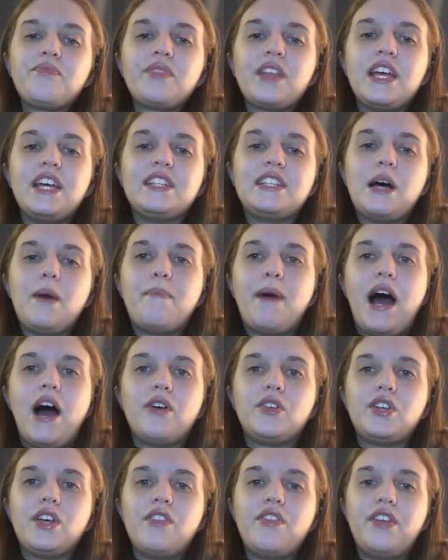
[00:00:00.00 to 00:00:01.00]
It's
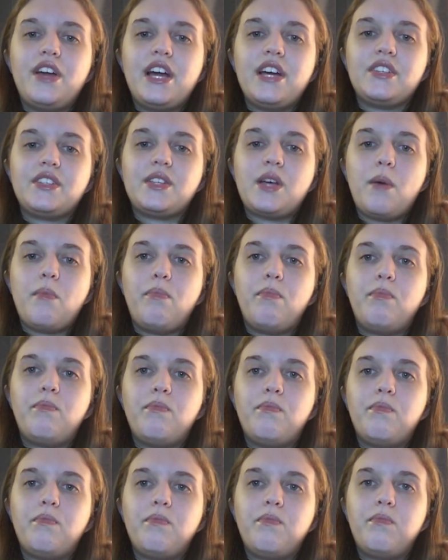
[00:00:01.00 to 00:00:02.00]
about this
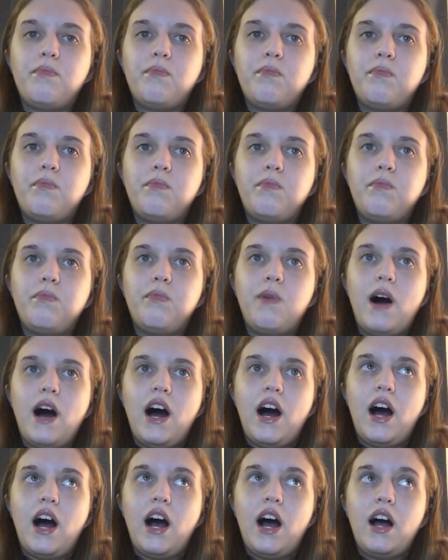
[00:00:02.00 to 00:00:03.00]

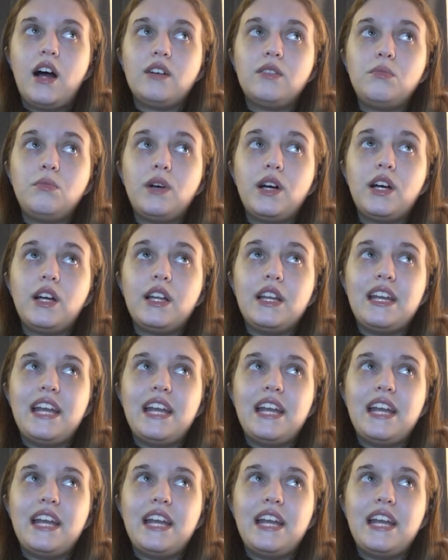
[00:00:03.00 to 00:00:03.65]
an